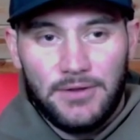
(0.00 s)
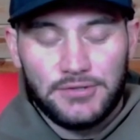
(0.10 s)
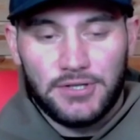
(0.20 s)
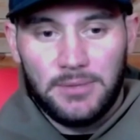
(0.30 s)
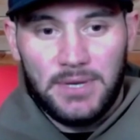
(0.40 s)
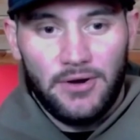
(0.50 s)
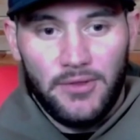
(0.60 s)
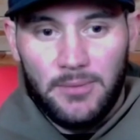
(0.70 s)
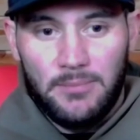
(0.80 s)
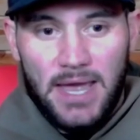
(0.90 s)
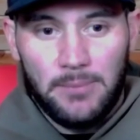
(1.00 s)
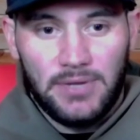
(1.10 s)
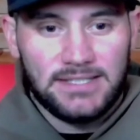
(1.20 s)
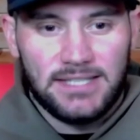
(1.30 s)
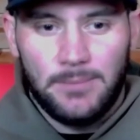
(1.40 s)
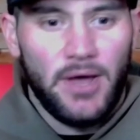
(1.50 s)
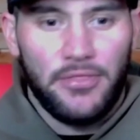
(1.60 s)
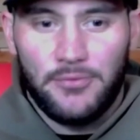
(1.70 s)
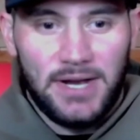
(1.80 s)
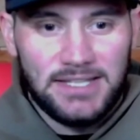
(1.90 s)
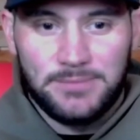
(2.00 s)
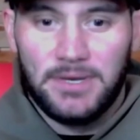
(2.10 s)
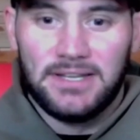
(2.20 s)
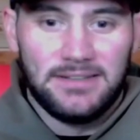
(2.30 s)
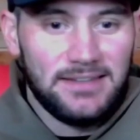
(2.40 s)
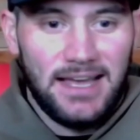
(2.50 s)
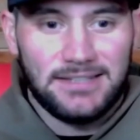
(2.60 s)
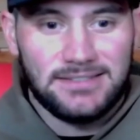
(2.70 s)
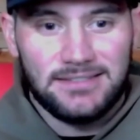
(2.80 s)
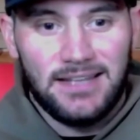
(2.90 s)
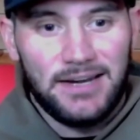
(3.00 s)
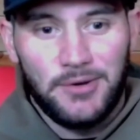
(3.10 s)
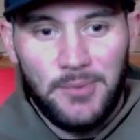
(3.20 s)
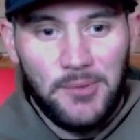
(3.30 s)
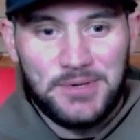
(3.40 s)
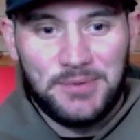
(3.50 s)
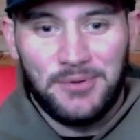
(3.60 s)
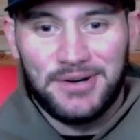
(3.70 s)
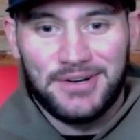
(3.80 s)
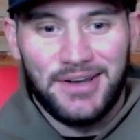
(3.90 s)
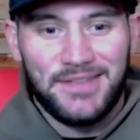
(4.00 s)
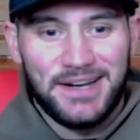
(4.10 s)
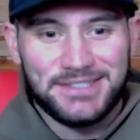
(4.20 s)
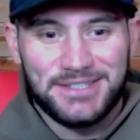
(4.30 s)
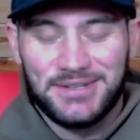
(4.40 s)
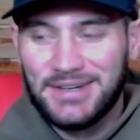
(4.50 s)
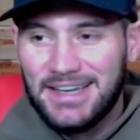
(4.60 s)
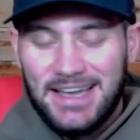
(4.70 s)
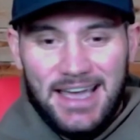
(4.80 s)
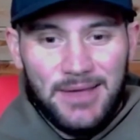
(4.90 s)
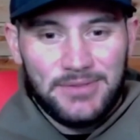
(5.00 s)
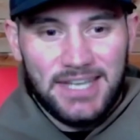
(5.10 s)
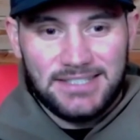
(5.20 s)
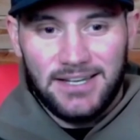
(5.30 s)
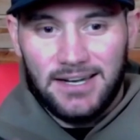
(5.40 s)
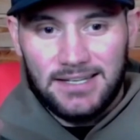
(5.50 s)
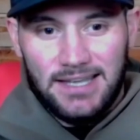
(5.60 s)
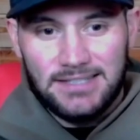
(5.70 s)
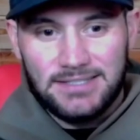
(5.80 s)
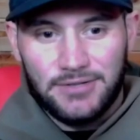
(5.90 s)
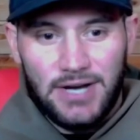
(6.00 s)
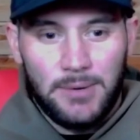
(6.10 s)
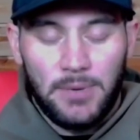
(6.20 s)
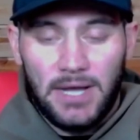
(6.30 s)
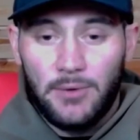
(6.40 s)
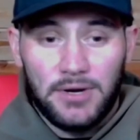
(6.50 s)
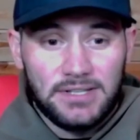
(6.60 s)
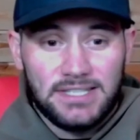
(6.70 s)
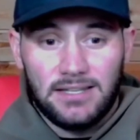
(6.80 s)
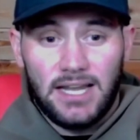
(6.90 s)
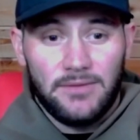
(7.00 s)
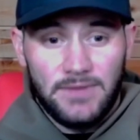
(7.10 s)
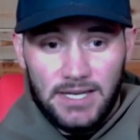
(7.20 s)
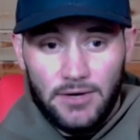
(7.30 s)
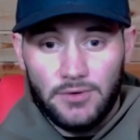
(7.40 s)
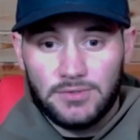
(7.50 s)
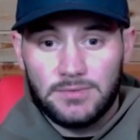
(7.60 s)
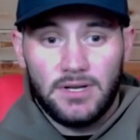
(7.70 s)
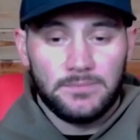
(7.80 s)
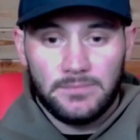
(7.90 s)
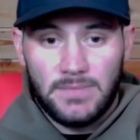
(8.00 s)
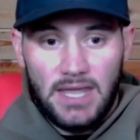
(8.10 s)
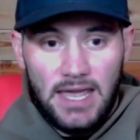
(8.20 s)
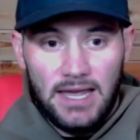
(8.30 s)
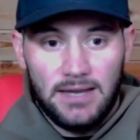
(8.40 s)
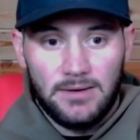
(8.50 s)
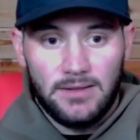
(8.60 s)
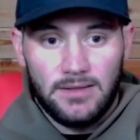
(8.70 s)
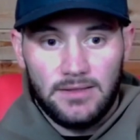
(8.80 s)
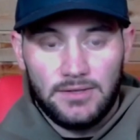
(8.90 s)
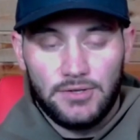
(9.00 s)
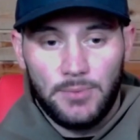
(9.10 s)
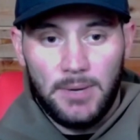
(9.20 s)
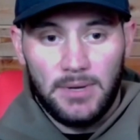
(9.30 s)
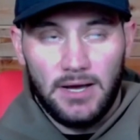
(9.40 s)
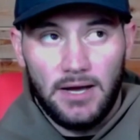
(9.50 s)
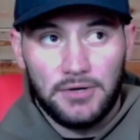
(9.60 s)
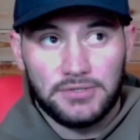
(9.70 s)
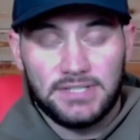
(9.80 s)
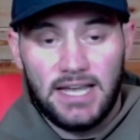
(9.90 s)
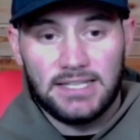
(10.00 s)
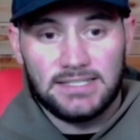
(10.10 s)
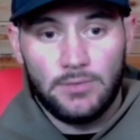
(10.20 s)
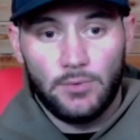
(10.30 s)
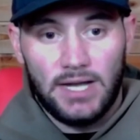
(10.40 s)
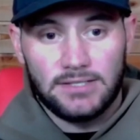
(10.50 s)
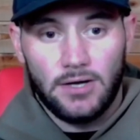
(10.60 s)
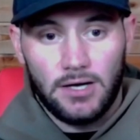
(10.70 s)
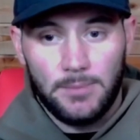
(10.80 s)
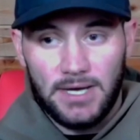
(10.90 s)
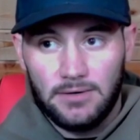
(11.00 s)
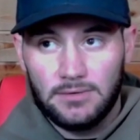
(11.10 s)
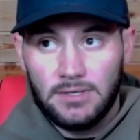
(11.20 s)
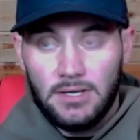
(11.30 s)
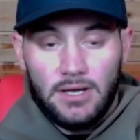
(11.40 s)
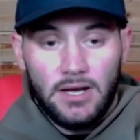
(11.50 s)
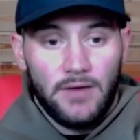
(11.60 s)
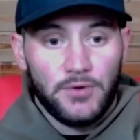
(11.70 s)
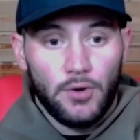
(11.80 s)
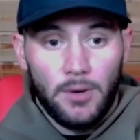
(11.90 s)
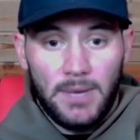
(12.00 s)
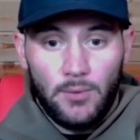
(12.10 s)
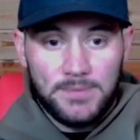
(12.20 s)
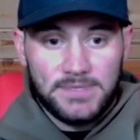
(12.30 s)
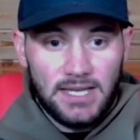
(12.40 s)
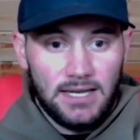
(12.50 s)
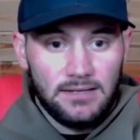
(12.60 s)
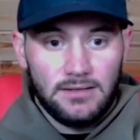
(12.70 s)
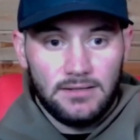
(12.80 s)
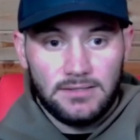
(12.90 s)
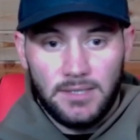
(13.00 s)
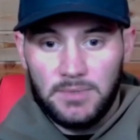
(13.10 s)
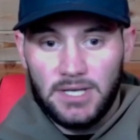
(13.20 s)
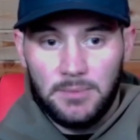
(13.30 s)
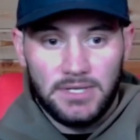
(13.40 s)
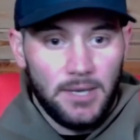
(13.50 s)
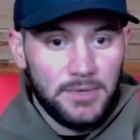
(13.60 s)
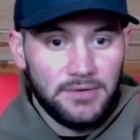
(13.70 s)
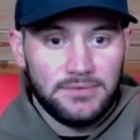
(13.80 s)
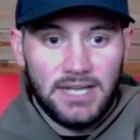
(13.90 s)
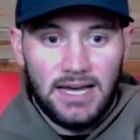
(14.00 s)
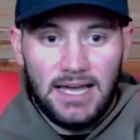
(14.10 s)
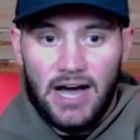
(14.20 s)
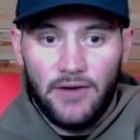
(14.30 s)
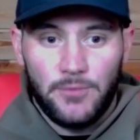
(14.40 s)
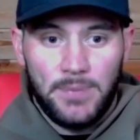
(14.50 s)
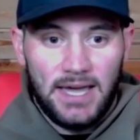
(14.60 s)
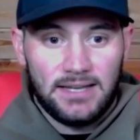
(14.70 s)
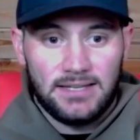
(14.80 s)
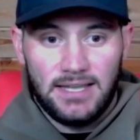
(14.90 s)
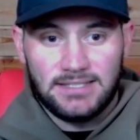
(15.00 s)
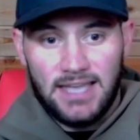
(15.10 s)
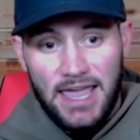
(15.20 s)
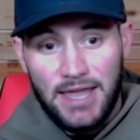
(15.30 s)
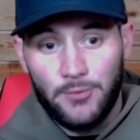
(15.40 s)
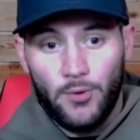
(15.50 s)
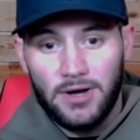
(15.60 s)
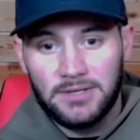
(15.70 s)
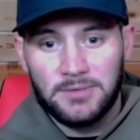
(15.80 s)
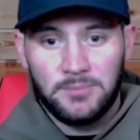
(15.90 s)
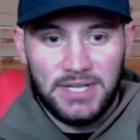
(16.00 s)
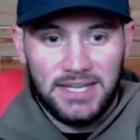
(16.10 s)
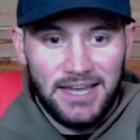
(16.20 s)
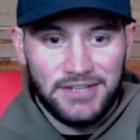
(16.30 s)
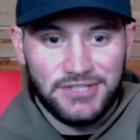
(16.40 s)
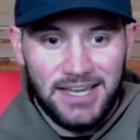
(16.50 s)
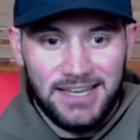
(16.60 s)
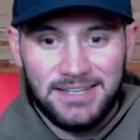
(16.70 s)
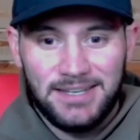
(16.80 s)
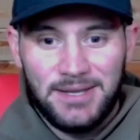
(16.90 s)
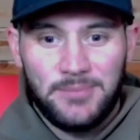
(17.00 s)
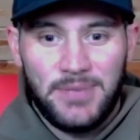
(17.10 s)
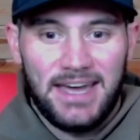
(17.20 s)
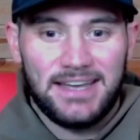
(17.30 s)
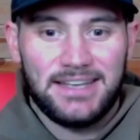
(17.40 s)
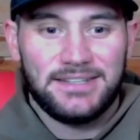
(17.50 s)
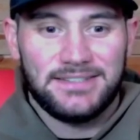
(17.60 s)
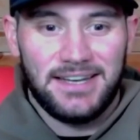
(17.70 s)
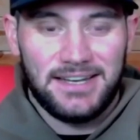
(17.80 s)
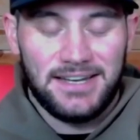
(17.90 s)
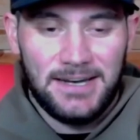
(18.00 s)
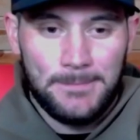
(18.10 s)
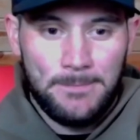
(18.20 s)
Those are going to be all the main places. I'm on Threads, but I know most people aren't on there. So TikTok, Instagram are probably where you're going to see a lot of videos, and you'll be able to understand and see what I talk about. If you go on my website, www.alphapack, it's A1PHA pack.com.